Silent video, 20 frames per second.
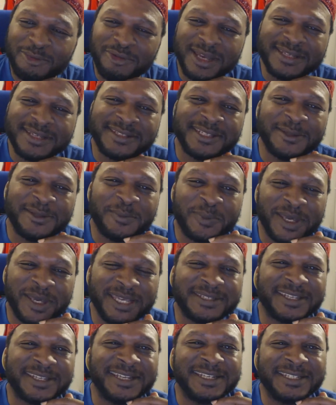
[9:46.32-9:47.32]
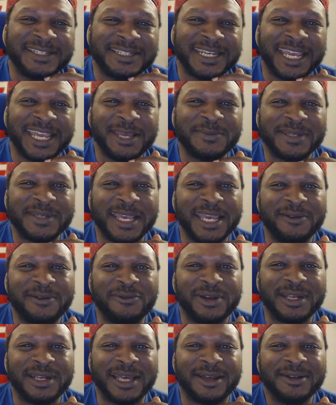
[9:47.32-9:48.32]
rest in peace and James
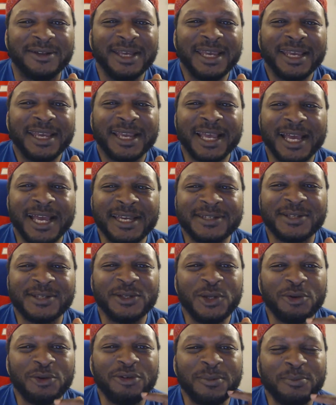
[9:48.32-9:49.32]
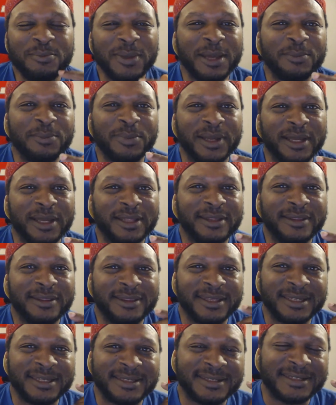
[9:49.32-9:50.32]
Avery. Now, guys, you remember
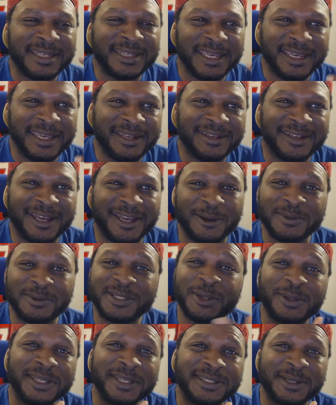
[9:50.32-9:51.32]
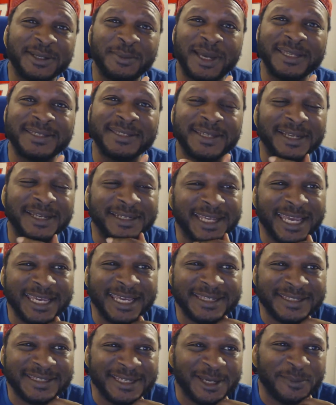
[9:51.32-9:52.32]
this scene? I was talking to my son
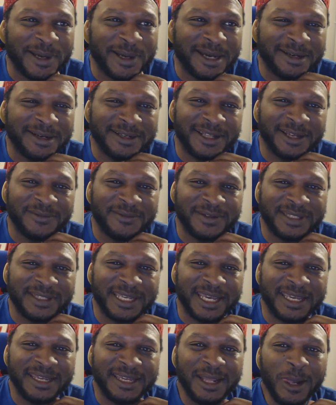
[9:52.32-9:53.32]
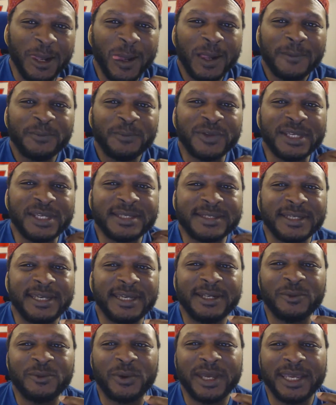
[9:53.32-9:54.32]
Casey about it the other day. This
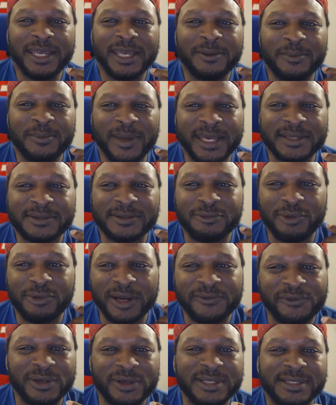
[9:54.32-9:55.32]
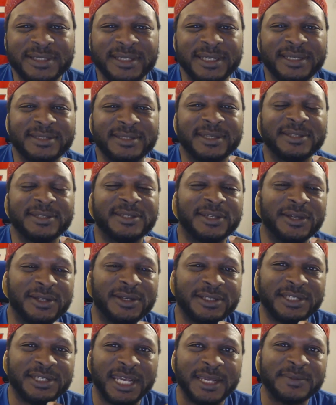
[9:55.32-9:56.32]
scene where he makes references
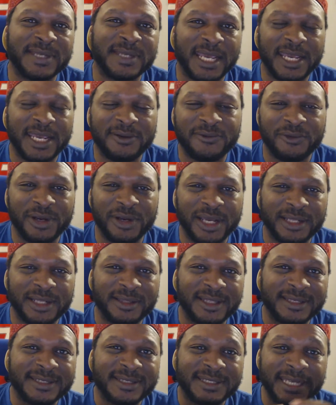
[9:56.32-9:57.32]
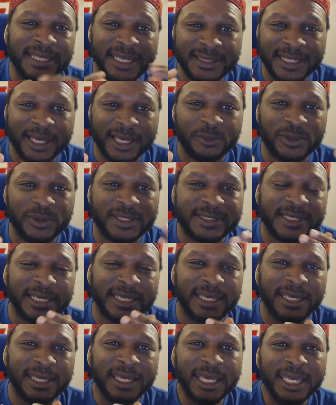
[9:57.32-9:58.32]
to James Avery, and the scene that we
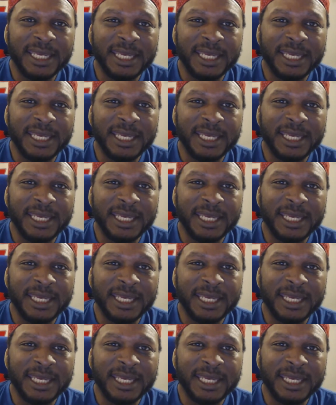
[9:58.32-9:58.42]
see